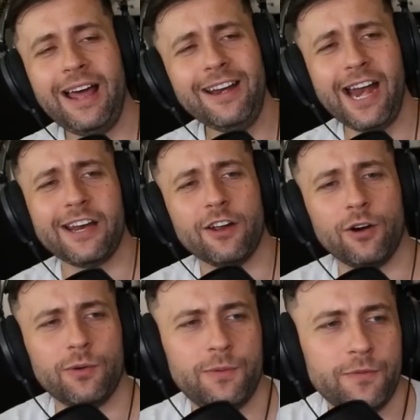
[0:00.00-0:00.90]
How did I
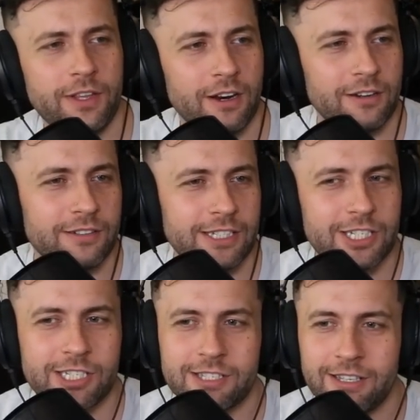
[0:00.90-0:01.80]
know? You know, it's
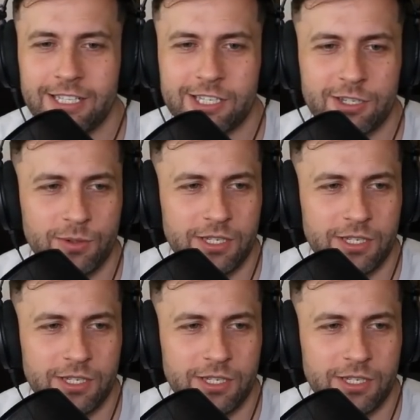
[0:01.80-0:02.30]
just, it's too